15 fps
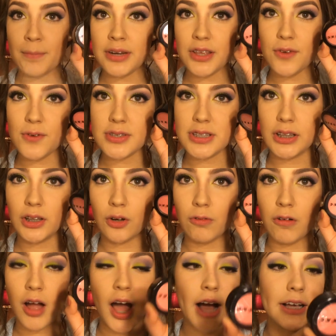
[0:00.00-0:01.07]
gonna use the
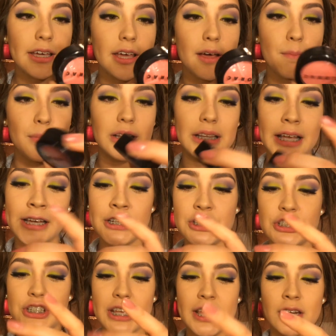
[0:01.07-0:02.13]
Lorac
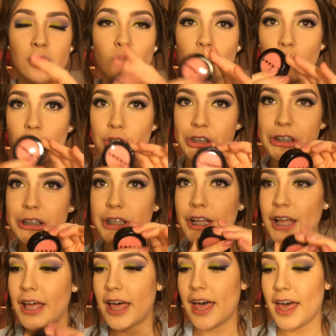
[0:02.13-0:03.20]
blush in Coral.
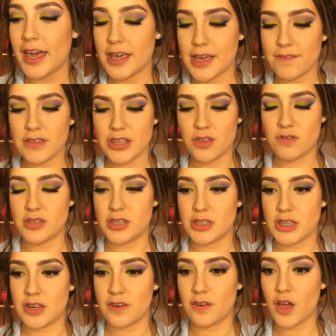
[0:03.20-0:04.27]
I haven't used
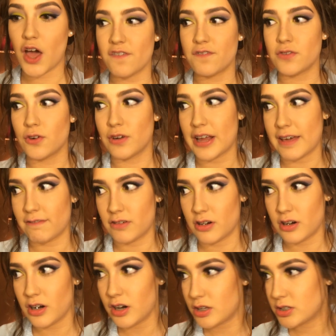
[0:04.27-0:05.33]
this in
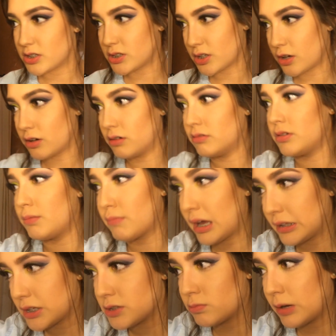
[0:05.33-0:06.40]
forever, so
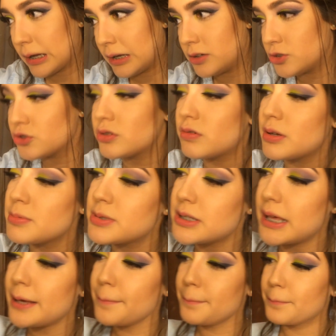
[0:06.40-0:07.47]
might as well, you know what I'm
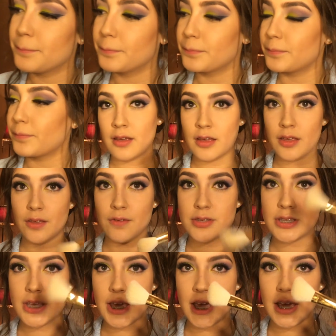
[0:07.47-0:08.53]
saying?
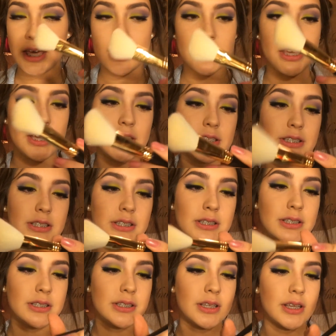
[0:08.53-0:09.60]
Using this
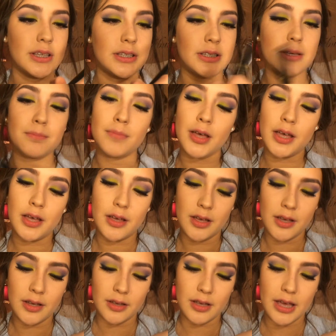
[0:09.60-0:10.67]

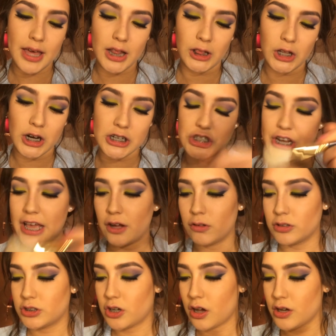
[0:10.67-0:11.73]
Sigma large
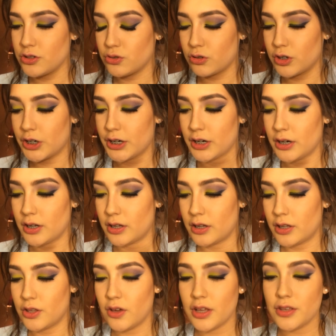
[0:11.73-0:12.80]
angled contour.
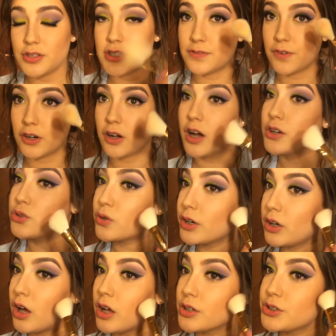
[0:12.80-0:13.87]
You can use this for
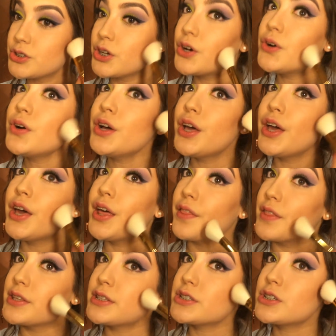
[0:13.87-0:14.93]
contouring also.
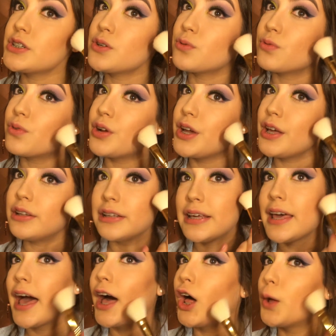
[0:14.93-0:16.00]
This is gonna really
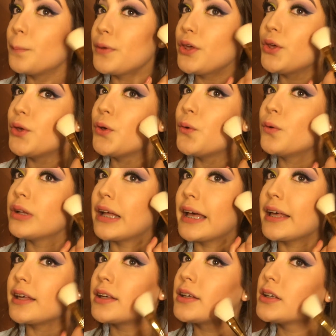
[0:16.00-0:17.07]
help you like